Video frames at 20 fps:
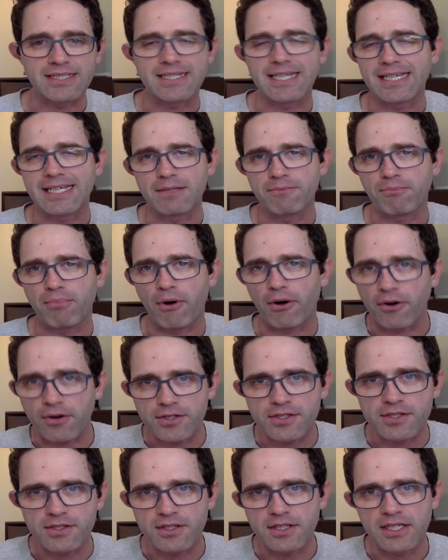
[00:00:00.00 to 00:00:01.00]
They can
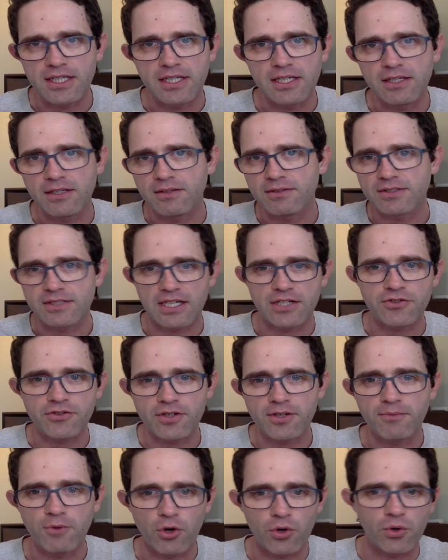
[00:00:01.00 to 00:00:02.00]
personally schedule
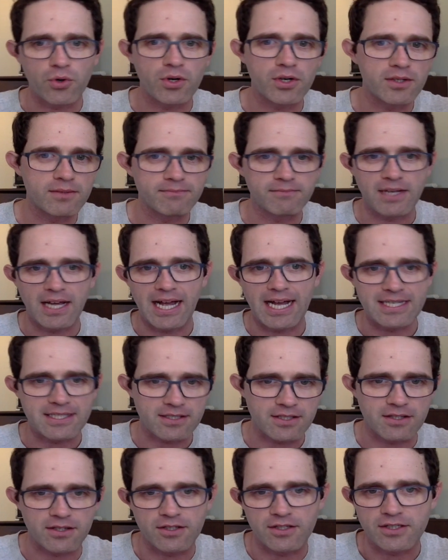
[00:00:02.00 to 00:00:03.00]
them or
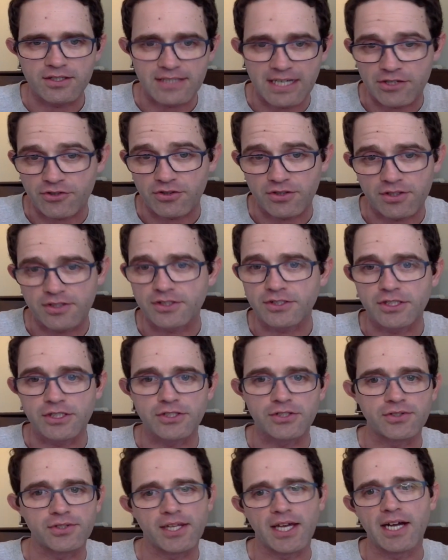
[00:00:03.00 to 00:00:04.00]
ask their schedulers to
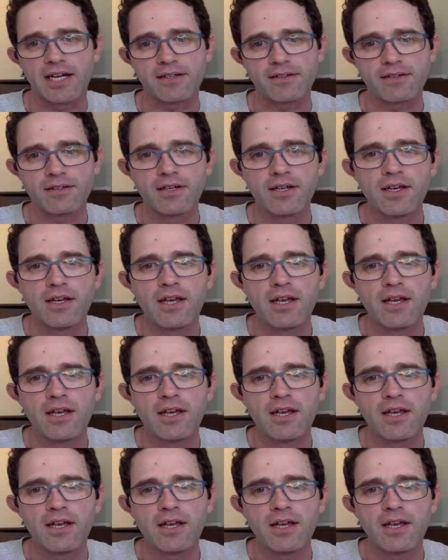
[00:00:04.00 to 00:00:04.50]
do that.